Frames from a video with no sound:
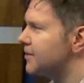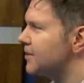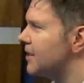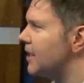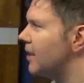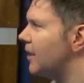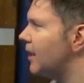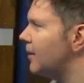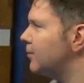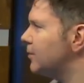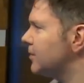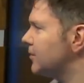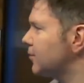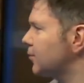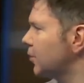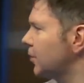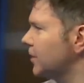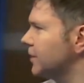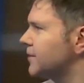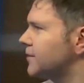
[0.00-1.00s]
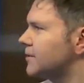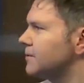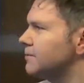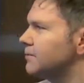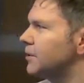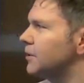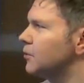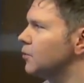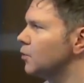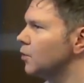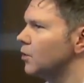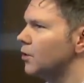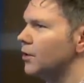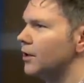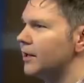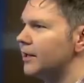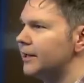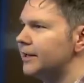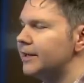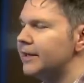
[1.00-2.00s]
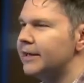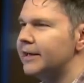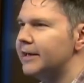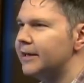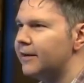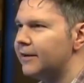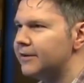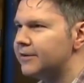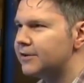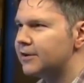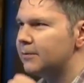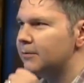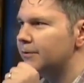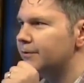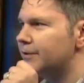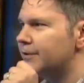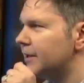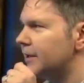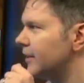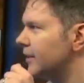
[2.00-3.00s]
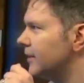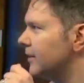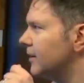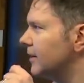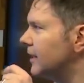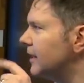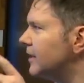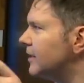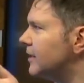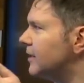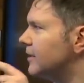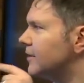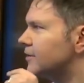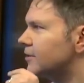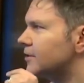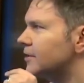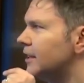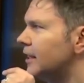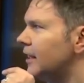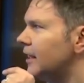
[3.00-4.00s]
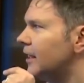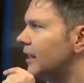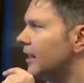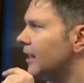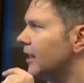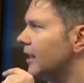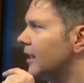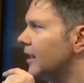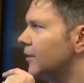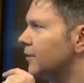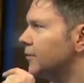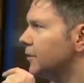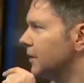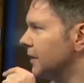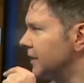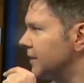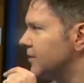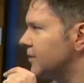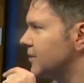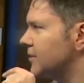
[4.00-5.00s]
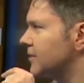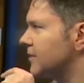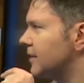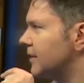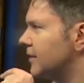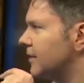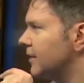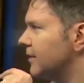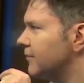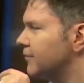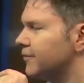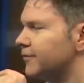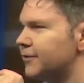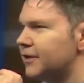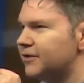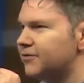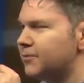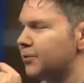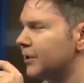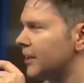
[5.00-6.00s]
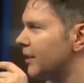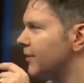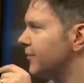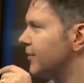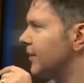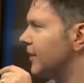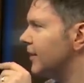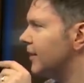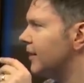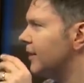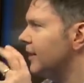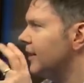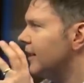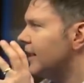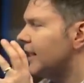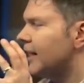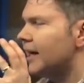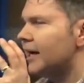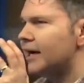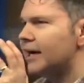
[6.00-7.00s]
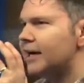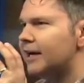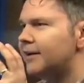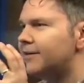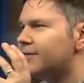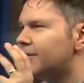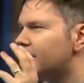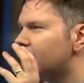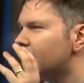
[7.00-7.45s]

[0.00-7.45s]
Now, I'm just rolling some B-roll on some of the Nindies releases that they've put out there, and there